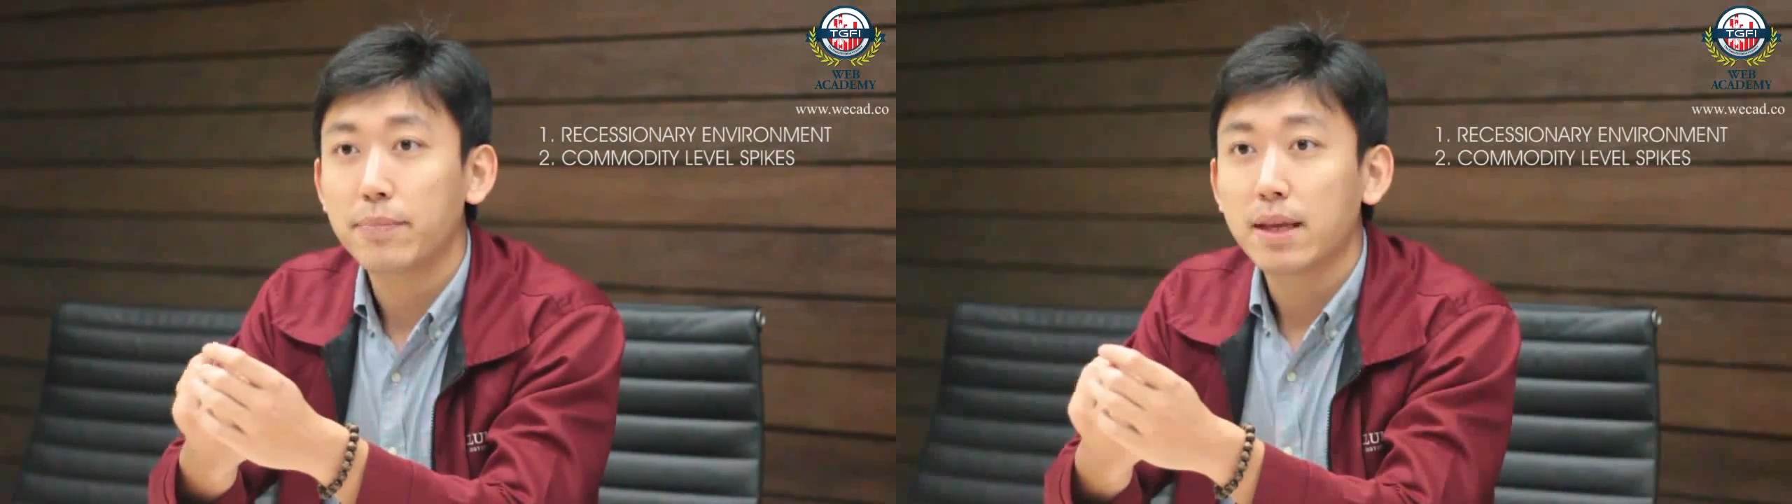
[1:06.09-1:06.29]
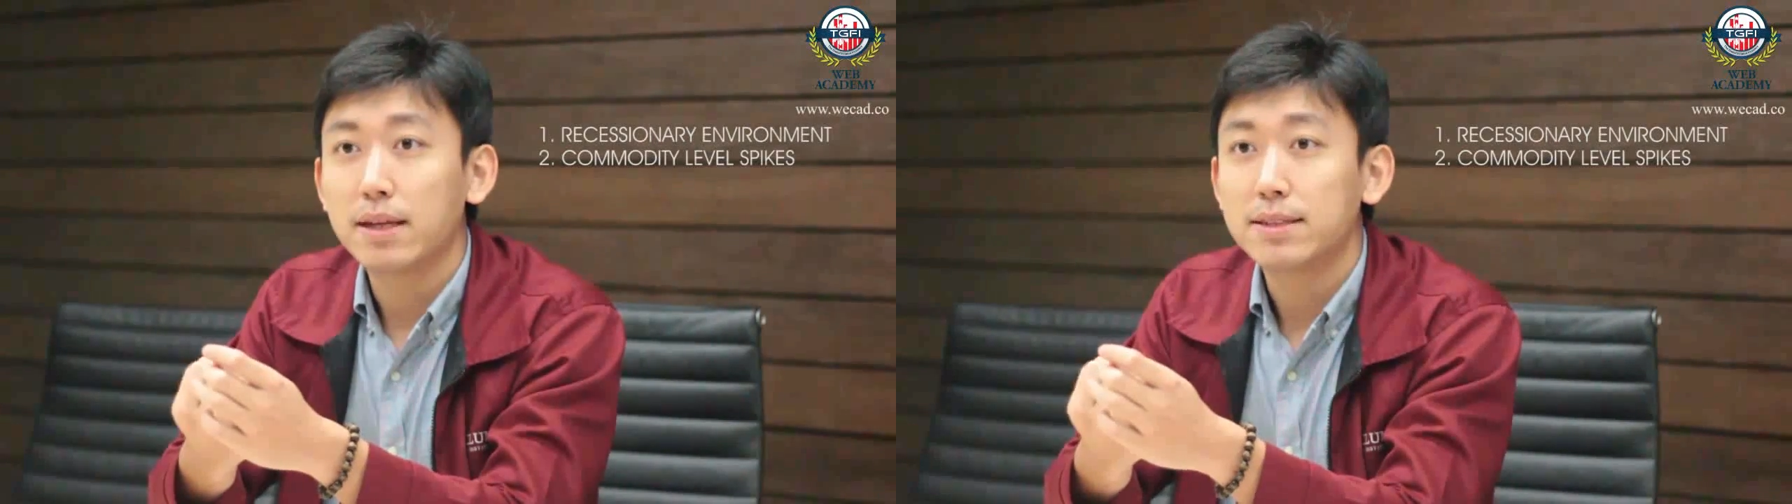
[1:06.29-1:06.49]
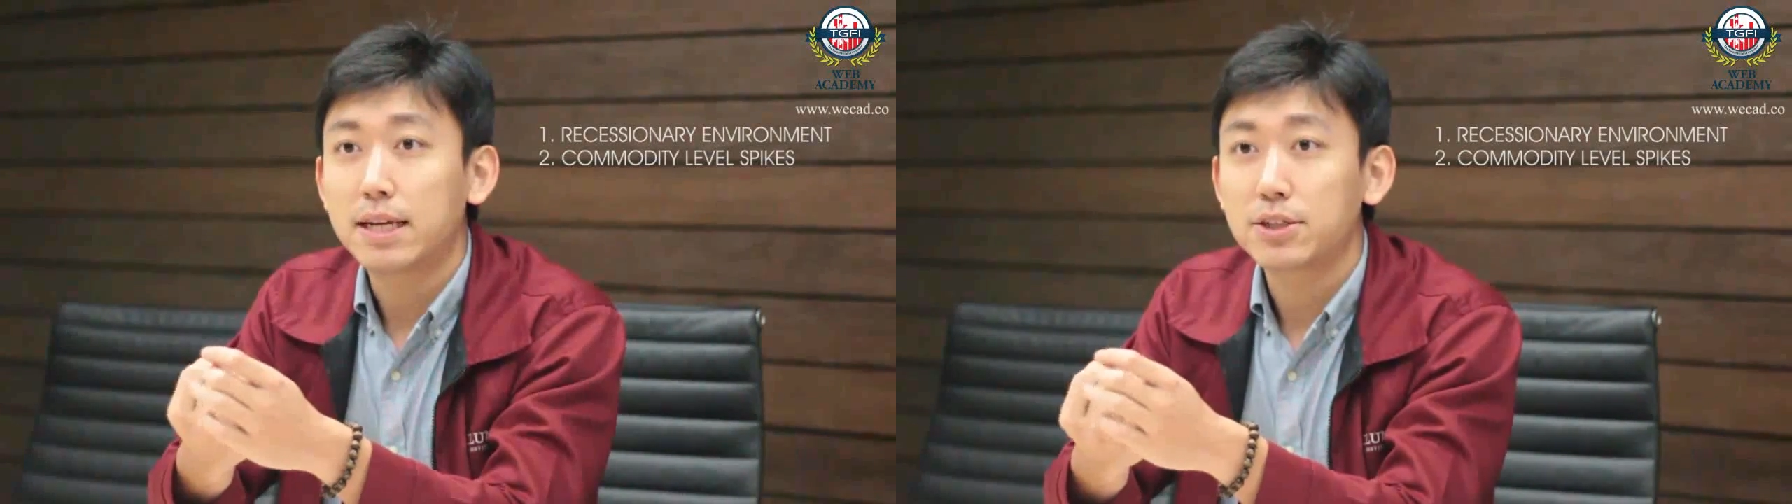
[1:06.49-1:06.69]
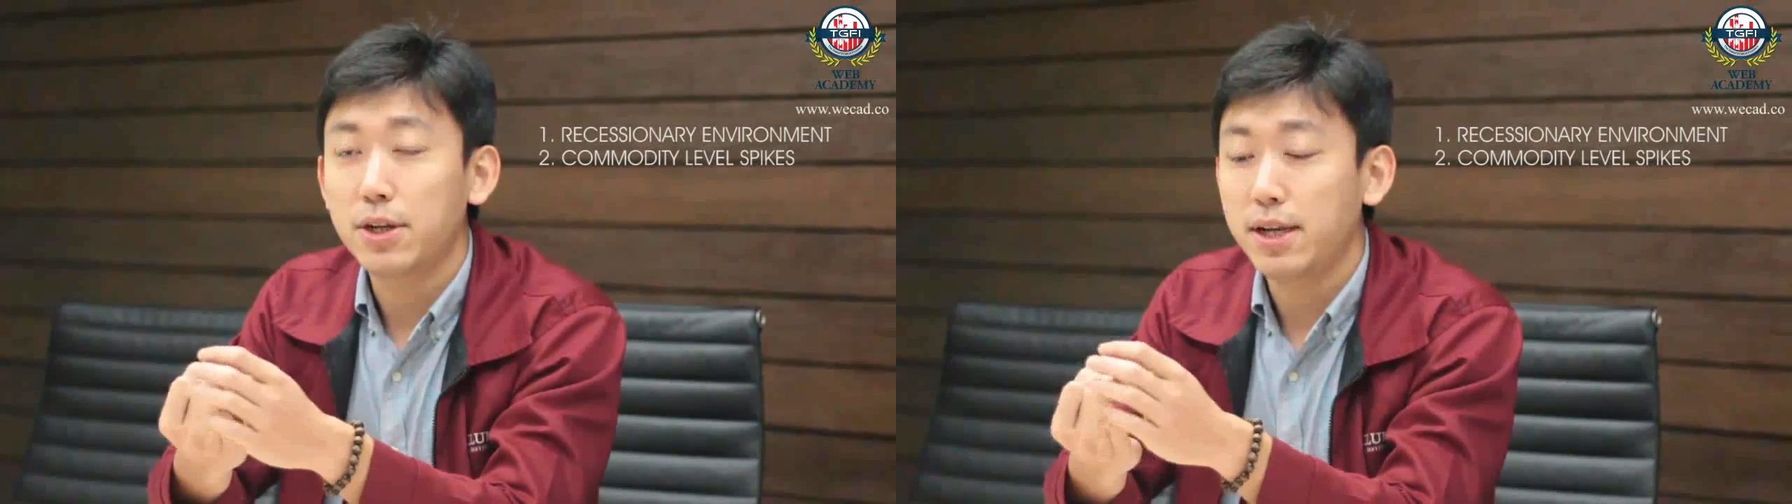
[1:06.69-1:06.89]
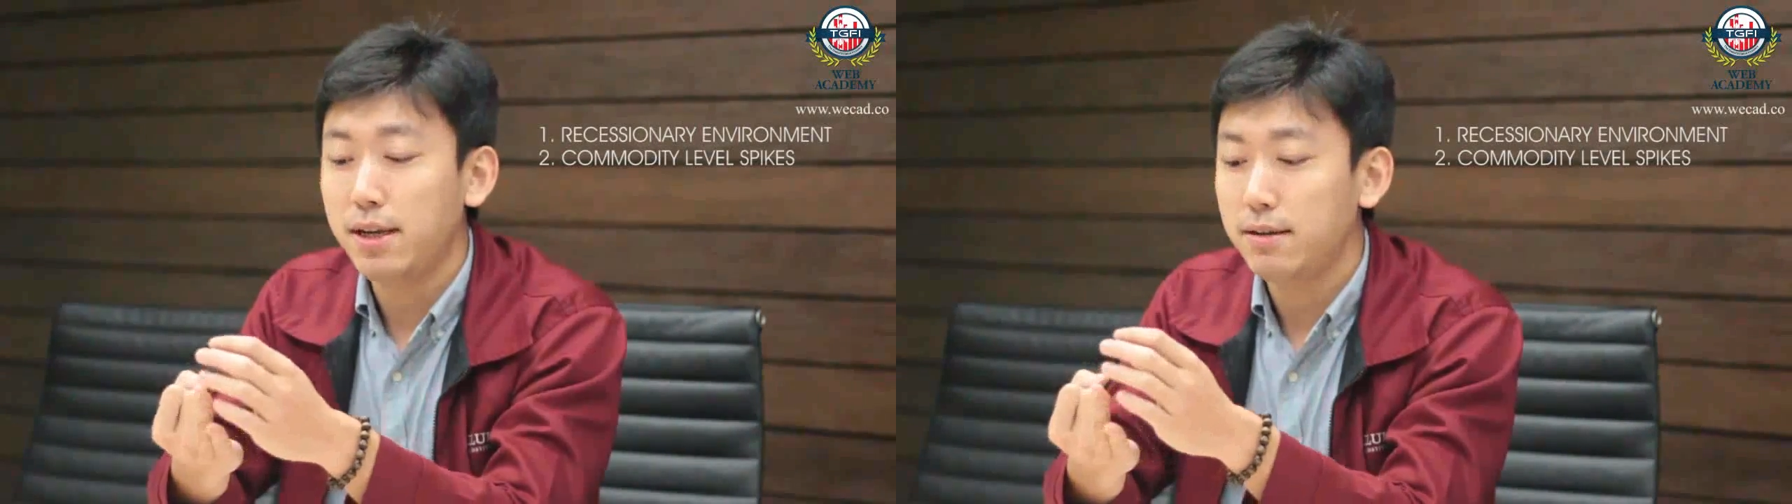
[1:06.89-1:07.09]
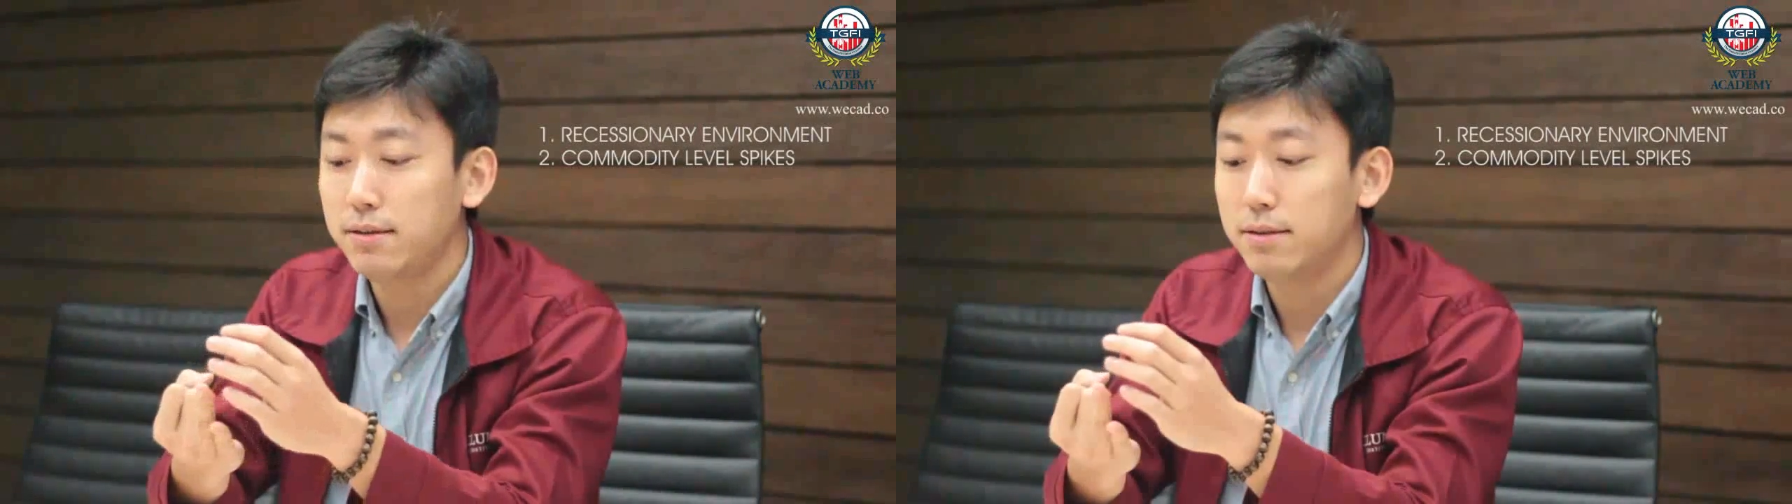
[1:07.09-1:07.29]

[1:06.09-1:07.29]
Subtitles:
it's actually